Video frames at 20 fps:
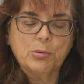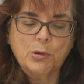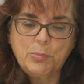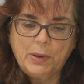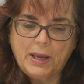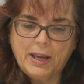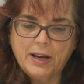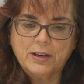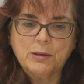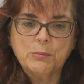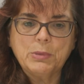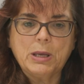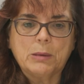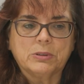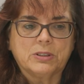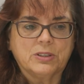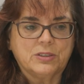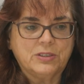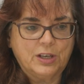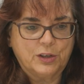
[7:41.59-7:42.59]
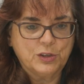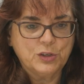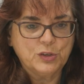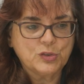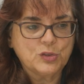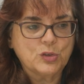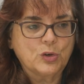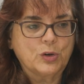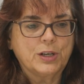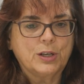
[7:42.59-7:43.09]
To be prepared and be able to tell your
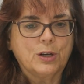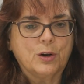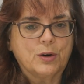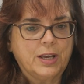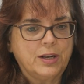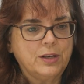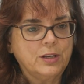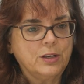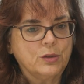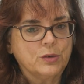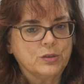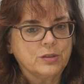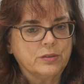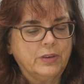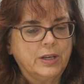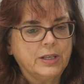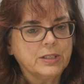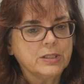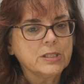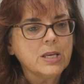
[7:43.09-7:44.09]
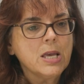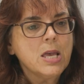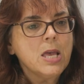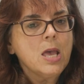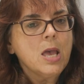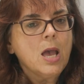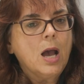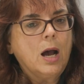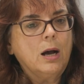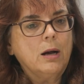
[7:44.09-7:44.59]
story to go to any of those events.
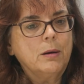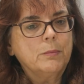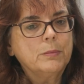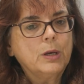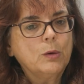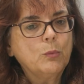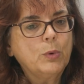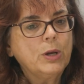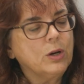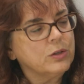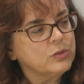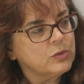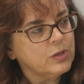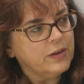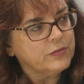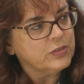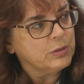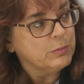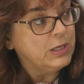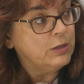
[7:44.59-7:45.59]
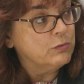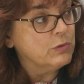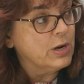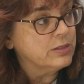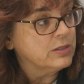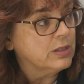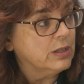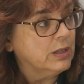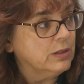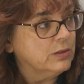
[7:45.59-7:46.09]
We also have some
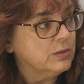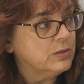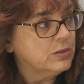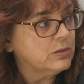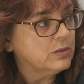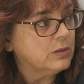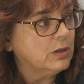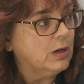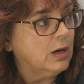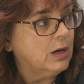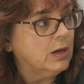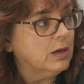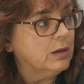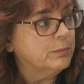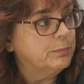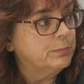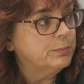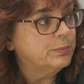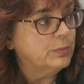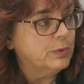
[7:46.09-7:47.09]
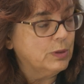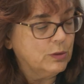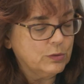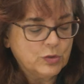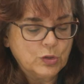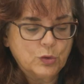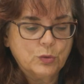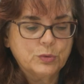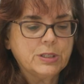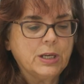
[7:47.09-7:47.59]
in-residence.
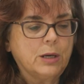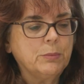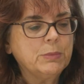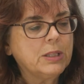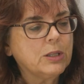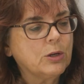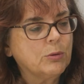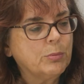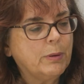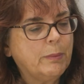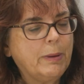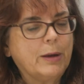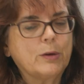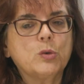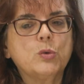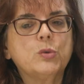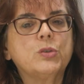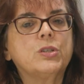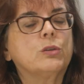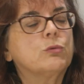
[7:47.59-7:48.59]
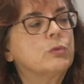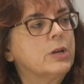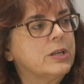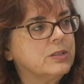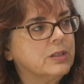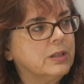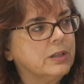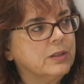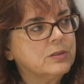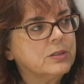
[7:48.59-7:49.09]
So tell me a little bit about who's in
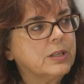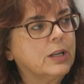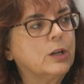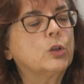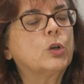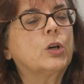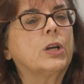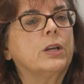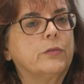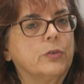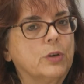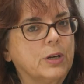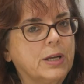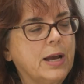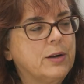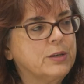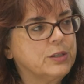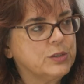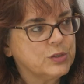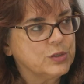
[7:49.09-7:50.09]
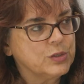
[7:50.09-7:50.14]
residence that are looking for accounting